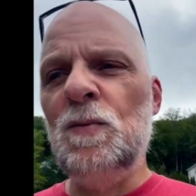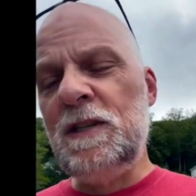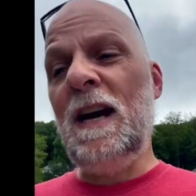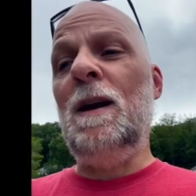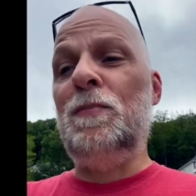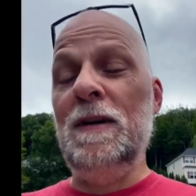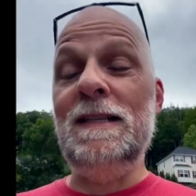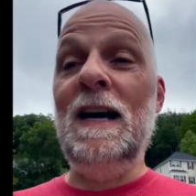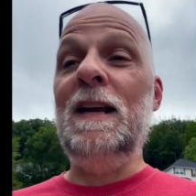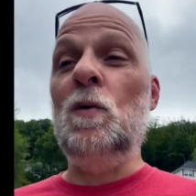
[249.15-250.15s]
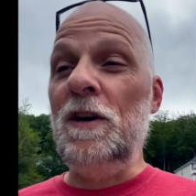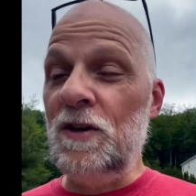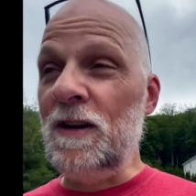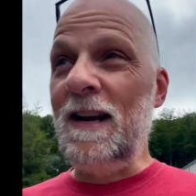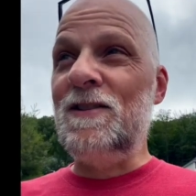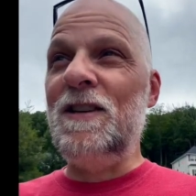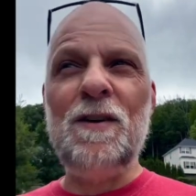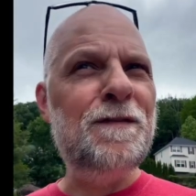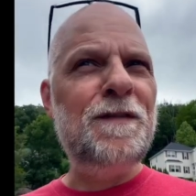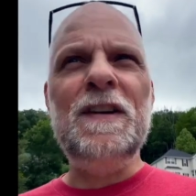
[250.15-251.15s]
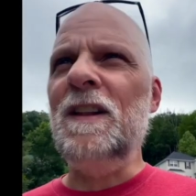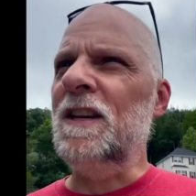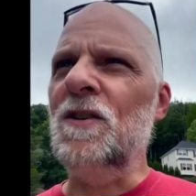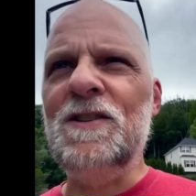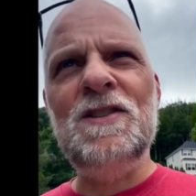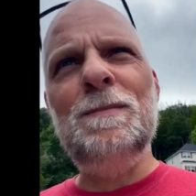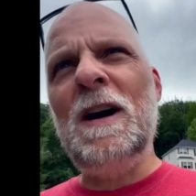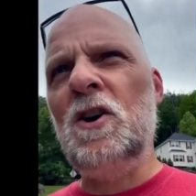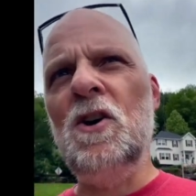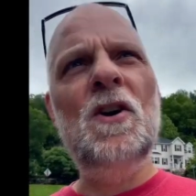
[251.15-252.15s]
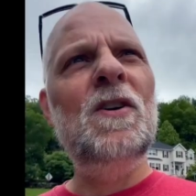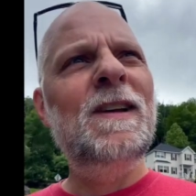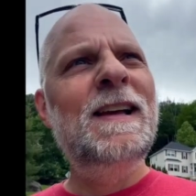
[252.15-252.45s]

which I got a pretty tiny one, and you can still feel like you can see my curl.